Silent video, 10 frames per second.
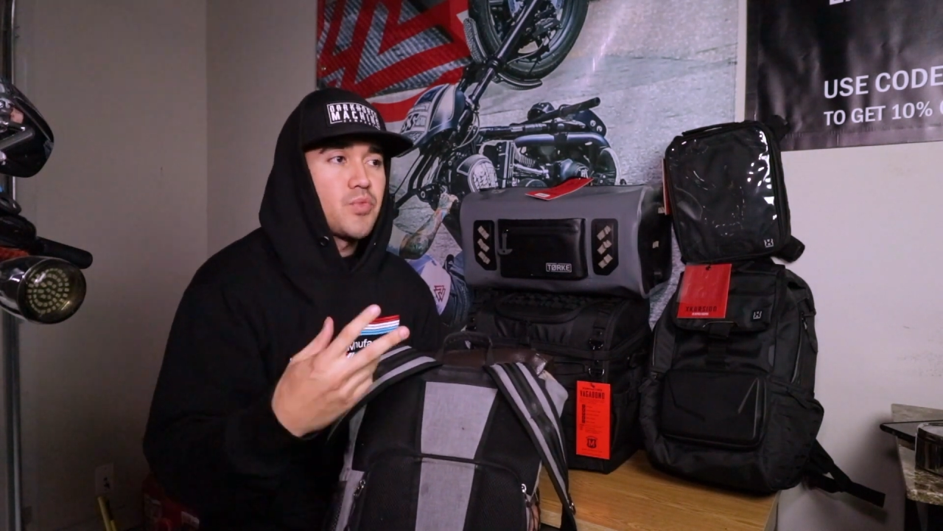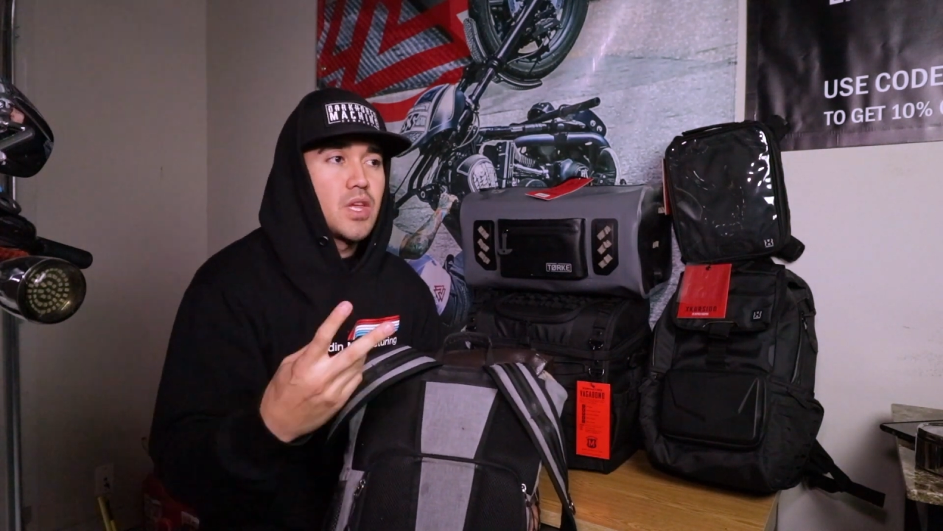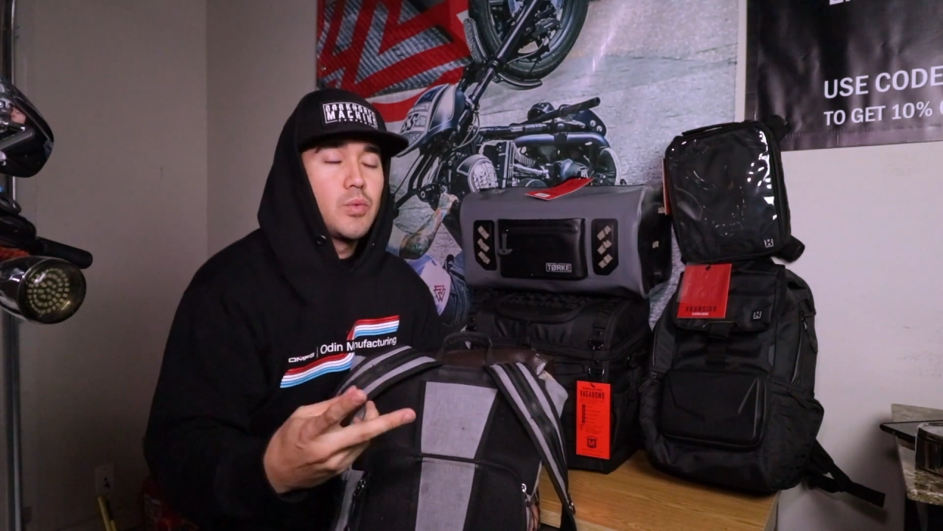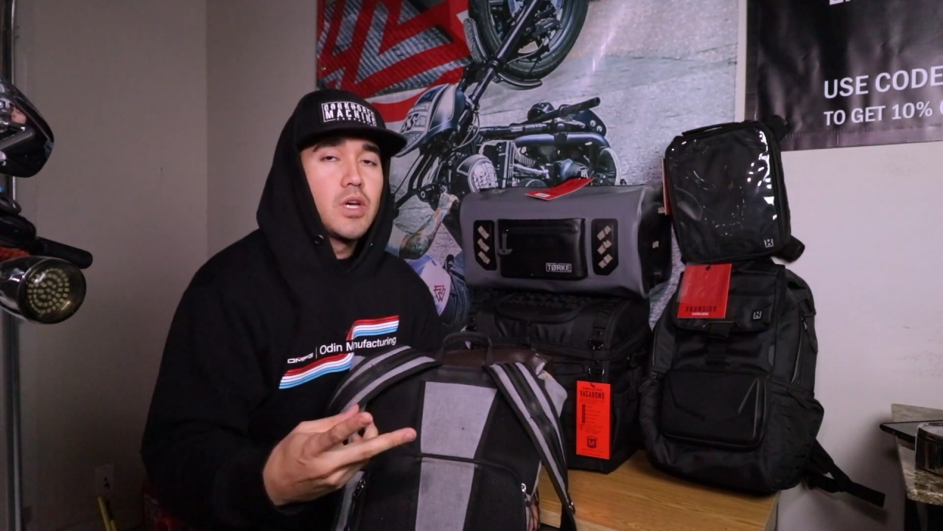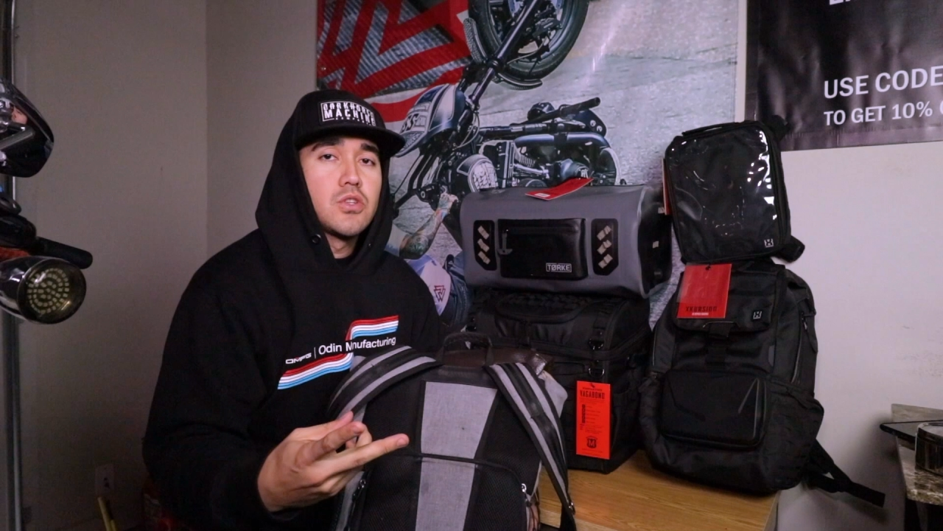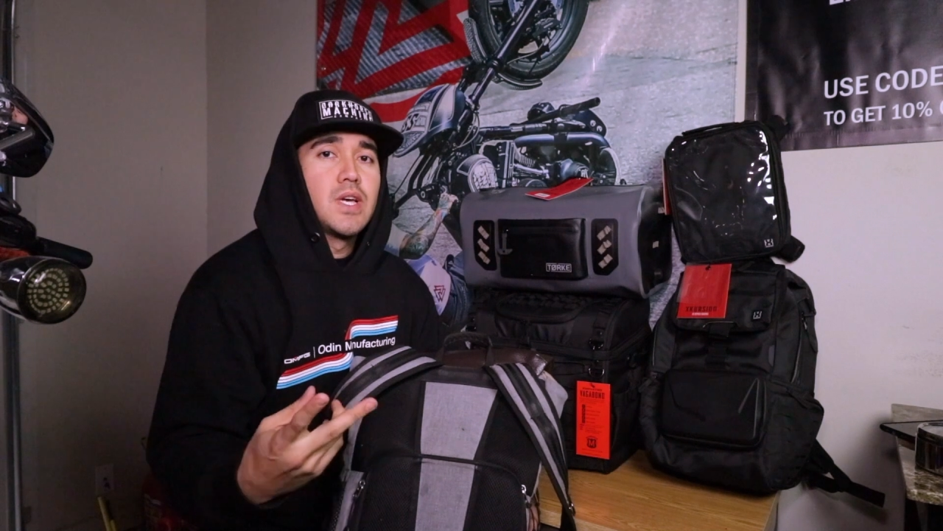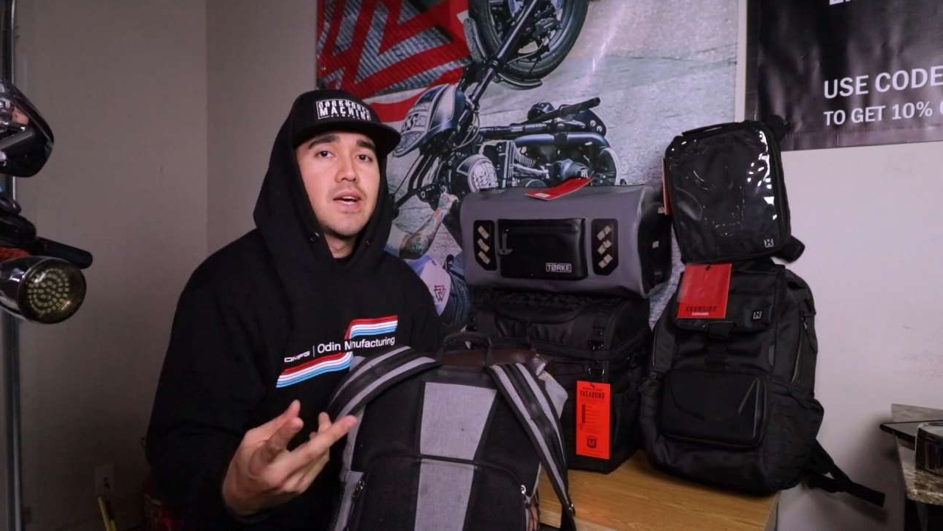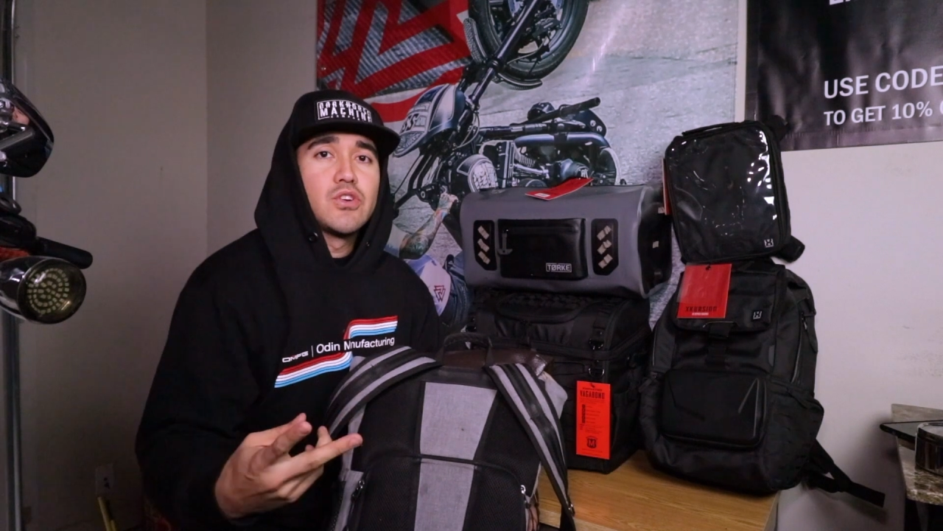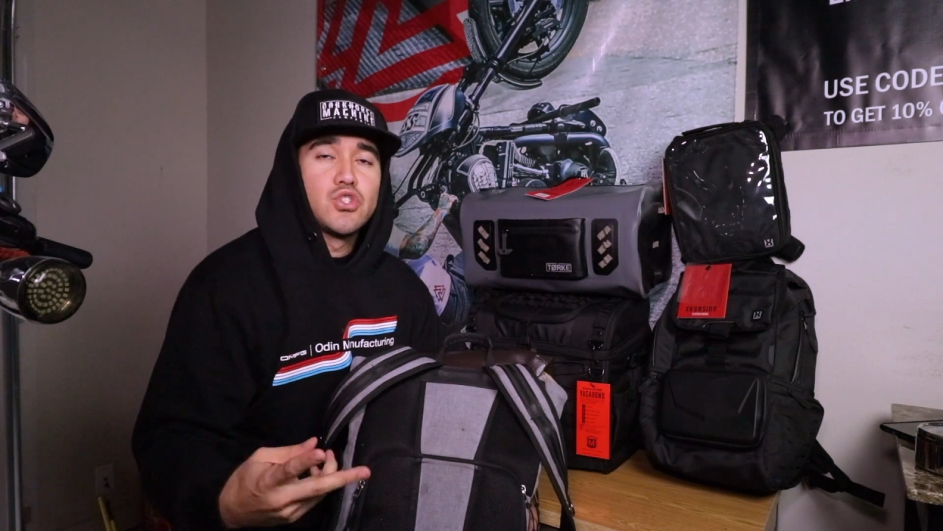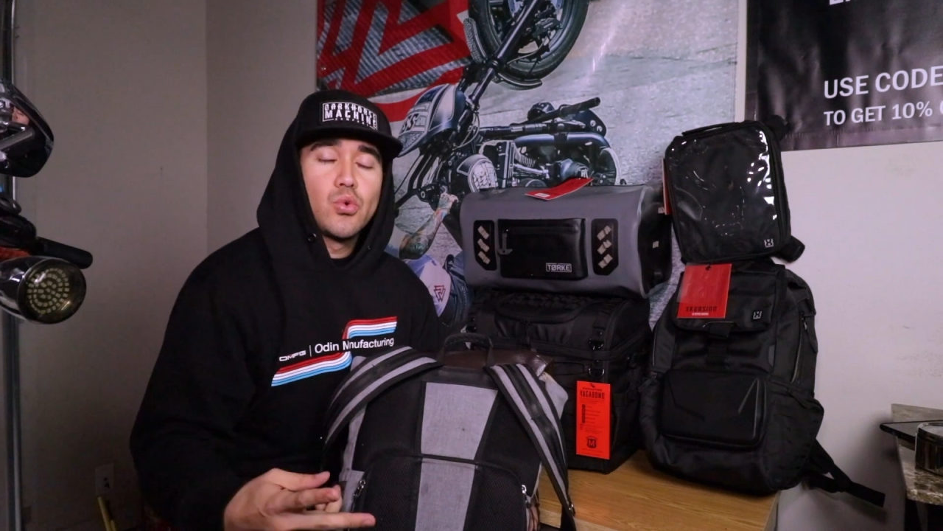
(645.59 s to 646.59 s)
And we also
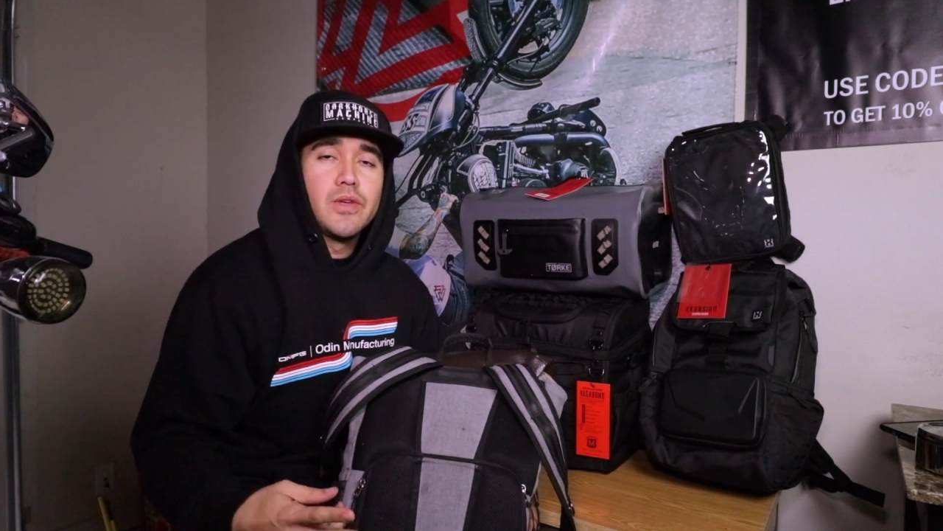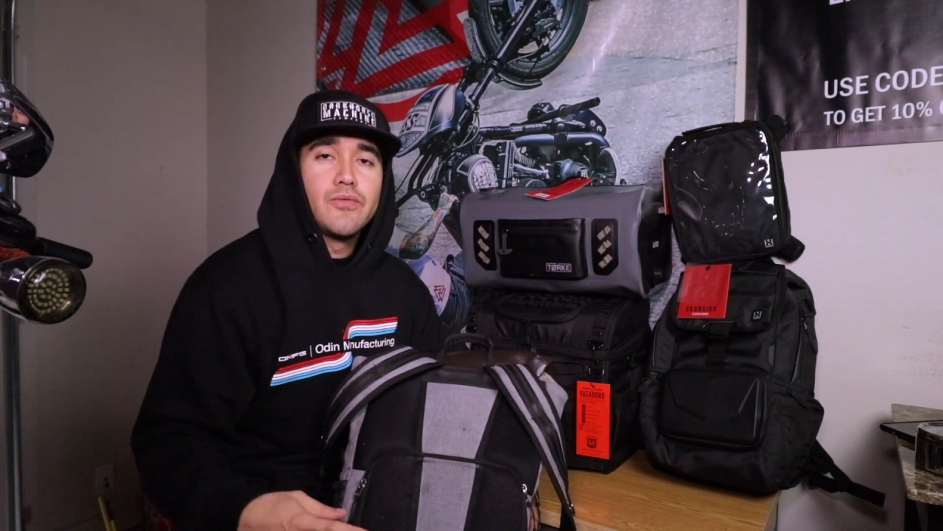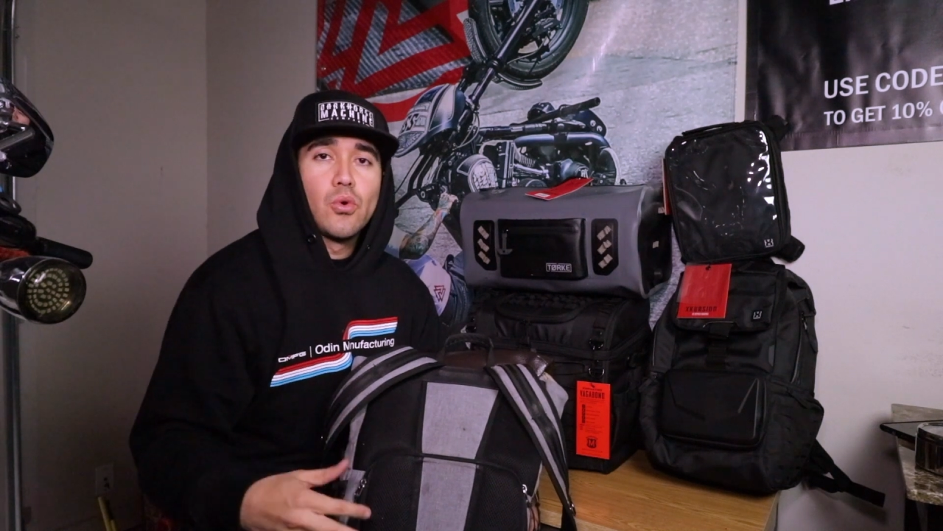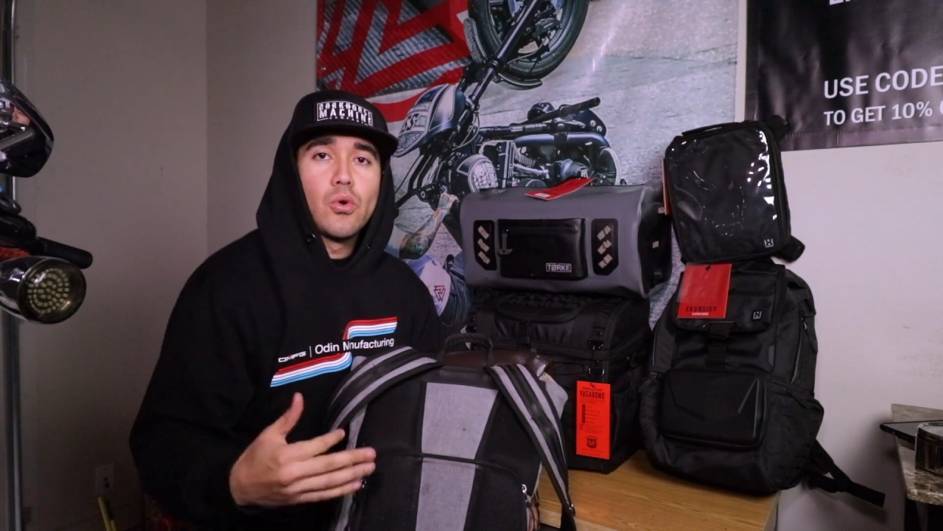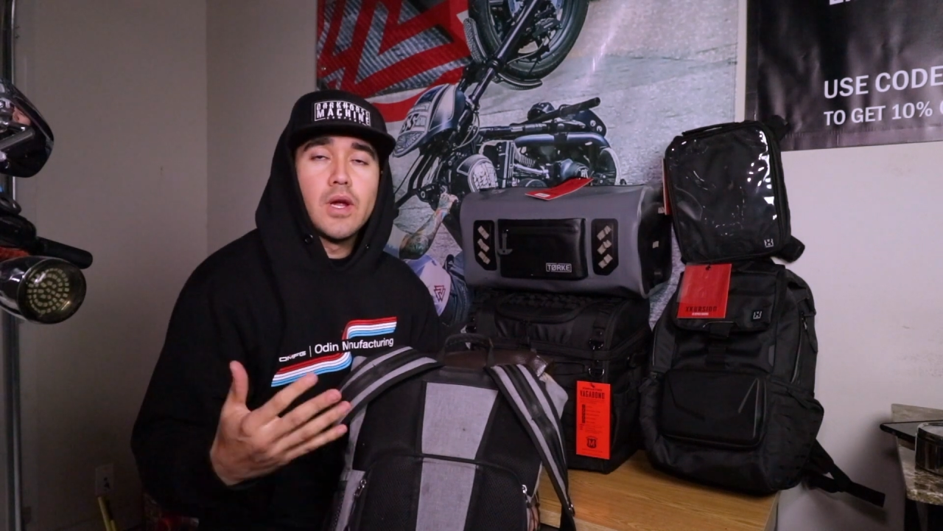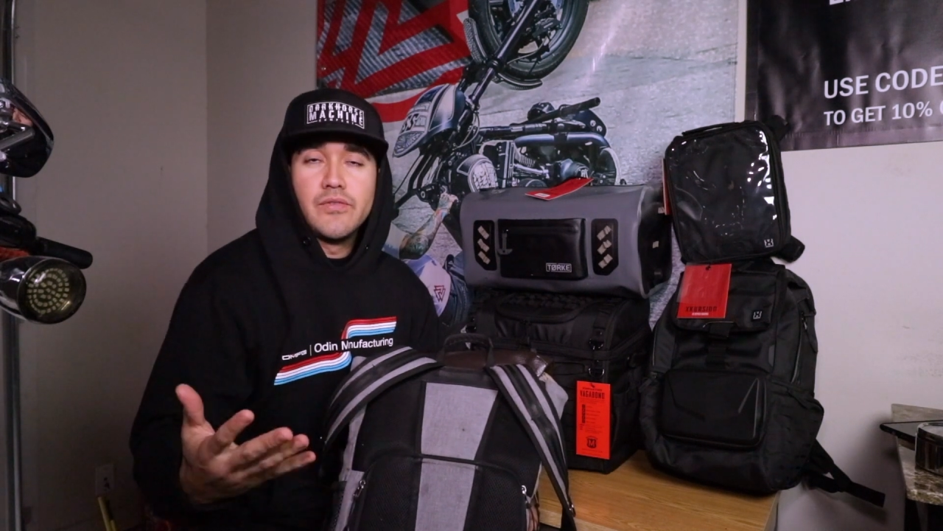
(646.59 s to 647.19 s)
have our 24